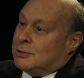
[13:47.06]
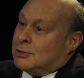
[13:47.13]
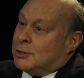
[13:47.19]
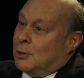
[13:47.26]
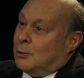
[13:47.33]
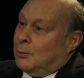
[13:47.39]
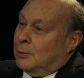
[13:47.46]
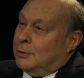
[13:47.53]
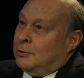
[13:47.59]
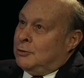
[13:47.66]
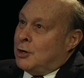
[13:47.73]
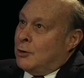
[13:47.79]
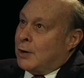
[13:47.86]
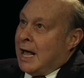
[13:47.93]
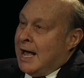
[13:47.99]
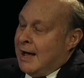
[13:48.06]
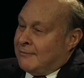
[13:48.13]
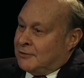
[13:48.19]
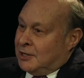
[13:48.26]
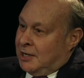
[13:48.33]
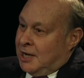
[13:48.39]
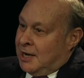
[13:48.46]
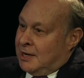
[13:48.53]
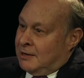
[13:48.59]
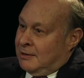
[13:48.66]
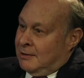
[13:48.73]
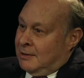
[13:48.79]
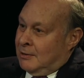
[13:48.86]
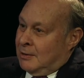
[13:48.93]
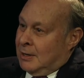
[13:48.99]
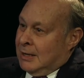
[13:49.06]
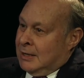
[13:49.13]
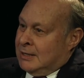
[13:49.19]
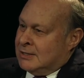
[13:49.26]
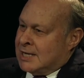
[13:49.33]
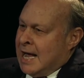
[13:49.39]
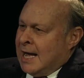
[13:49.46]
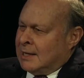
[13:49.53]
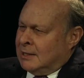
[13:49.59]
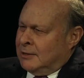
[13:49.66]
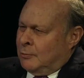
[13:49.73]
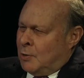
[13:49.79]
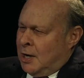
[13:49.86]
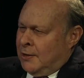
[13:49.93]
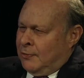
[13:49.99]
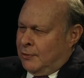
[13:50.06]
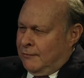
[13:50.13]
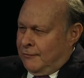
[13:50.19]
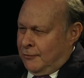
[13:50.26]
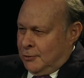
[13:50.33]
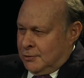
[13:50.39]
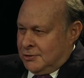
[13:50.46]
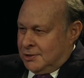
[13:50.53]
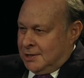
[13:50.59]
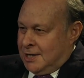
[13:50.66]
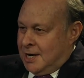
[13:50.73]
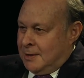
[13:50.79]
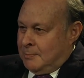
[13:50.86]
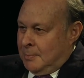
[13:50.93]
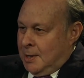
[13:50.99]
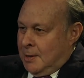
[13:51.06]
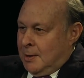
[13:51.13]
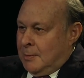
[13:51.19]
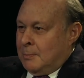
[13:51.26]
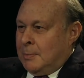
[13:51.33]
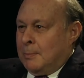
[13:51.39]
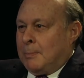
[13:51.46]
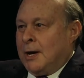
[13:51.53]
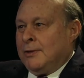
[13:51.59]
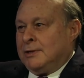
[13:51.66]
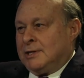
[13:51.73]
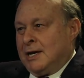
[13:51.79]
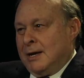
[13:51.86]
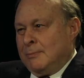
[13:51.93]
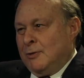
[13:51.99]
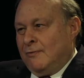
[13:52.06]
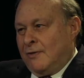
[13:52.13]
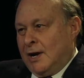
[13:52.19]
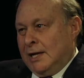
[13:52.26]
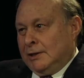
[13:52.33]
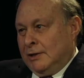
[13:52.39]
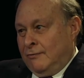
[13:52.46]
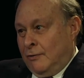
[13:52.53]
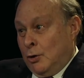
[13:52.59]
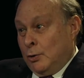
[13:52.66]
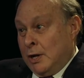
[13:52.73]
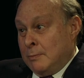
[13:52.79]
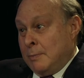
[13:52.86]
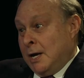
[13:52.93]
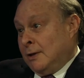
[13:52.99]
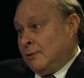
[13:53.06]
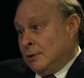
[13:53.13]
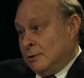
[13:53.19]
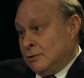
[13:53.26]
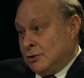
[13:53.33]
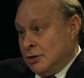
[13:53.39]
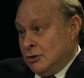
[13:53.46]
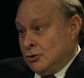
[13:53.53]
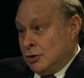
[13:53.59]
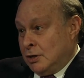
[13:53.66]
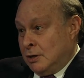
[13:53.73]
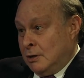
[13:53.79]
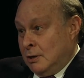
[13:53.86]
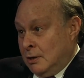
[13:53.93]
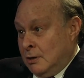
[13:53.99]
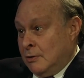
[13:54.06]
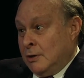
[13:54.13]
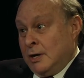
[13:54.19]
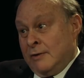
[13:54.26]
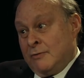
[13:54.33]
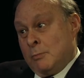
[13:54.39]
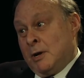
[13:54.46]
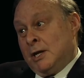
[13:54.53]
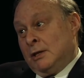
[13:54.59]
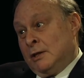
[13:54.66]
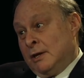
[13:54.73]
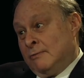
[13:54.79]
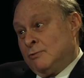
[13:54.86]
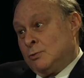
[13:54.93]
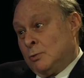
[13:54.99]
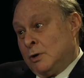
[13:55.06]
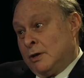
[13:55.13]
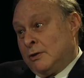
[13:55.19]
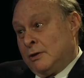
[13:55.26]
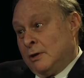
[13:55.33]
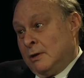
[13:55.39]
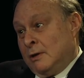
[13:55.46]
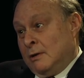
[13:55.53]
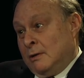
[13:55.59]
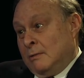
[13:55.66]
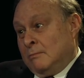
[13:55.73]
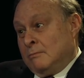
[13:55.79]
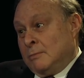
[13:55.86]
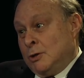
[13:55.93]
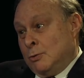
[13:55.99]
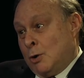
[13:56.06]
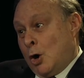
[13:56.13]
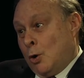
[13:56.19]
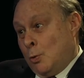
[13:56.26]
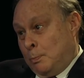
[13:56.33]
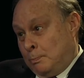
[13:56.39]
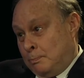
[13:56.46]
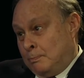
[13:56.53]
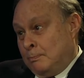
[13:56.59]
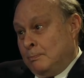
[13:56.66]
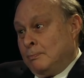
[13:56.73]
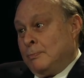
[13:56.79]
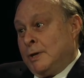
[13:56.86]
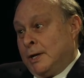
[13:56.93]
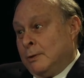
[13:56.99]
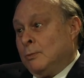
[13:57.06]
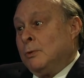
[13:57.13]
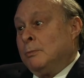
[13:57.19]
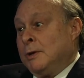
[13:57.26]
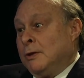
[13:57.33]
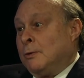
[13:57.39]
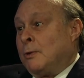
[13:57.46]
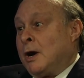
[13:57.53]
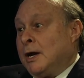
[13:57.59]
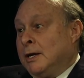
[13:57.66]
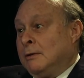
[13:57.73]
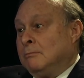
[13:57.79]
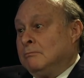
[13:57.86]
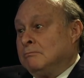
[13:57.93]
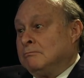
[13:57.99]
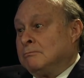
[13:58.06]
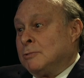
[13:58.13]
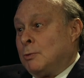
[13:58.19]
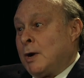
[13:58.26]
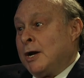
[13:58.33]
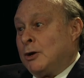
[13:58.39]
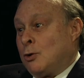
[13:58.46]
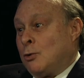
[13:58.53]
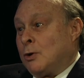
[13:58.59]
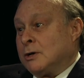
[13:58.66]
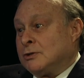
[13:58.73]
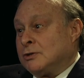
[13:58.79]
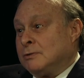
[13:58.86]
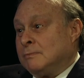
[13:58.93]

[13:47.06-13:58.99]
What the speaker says: So you don't have to get it exactly right the first time, mm-hmm. but by the time you finally vote and make the decision that everybody lives with, you hope that it will be the right course.